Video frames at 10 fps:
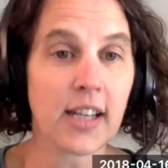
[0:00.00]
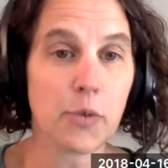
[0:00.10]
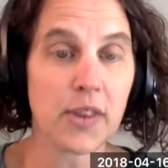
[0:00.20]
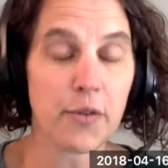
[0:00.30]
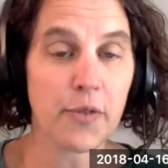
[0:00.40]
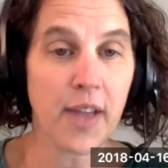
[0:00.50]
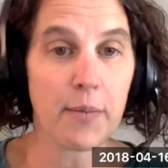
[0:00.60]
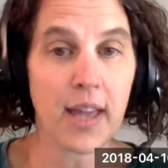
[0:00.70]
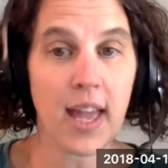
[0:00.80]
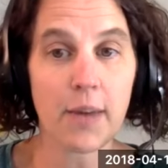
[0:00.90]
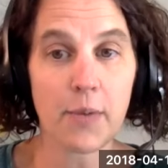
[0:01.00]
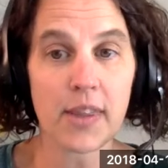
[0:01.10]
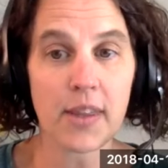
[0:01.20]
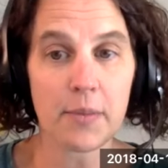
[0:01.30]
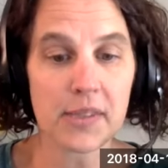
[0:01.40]
with their family and
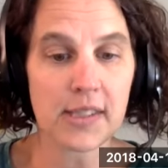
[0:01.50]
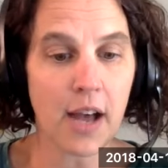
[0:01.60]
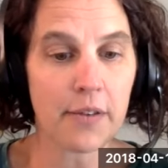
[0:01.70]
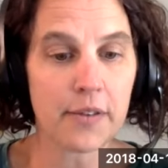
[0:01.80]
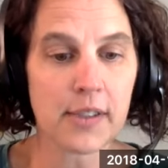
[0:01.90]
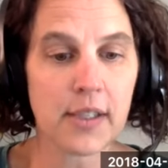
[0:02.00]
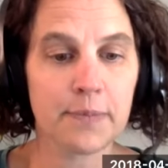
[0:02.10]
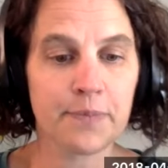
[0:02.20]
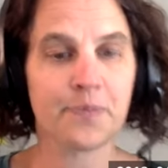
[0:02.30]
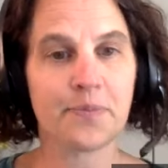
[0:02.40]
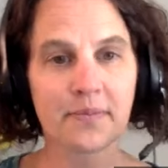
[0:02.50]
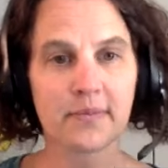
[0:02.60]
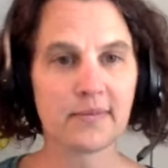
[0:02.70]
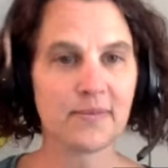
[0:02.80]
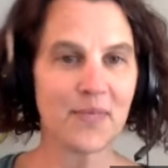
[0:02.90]
with themselves.
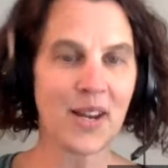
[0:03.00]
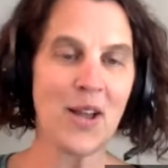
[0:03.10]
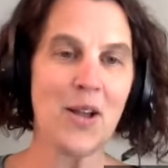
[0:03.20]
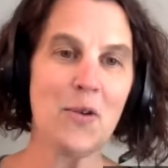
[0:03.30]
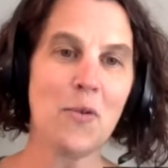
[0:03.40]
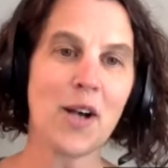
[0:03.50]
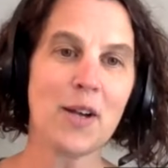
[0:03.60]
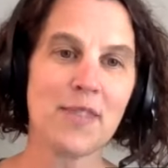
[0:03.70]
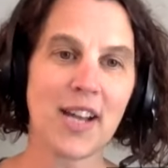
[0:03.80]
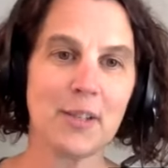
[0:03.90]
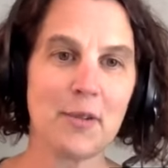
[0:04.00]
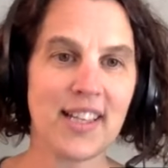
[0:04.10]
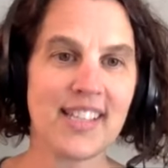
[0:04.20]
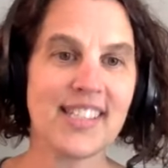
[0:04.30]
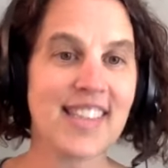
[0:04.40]
Welcome, Doctor
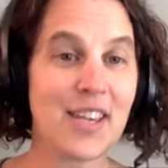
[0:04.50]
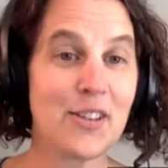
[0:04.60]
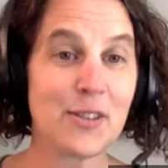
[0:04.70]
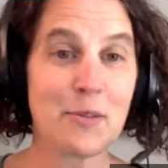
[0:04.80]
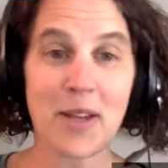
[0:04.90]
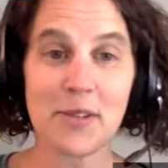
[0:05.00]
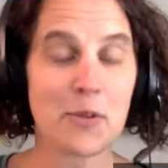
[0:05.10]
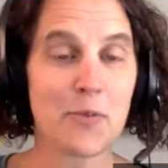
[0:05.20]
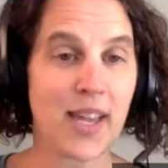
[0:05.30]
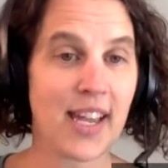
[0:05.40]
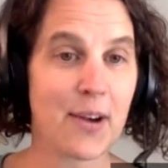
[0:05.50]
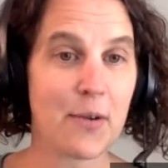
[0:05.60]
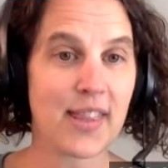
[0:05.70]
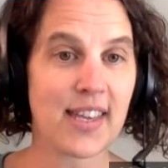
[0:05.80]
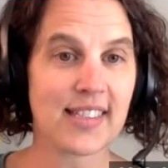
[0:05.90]
Willis. Thank you so much for being here
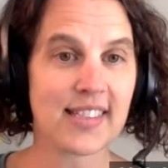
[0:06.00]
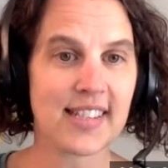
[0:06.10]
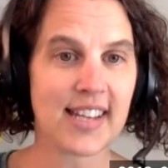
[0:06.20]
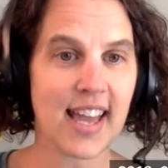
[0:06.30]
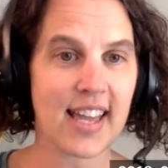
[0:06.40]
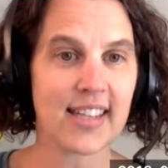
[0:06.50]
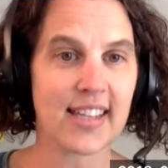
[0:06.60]
with us today.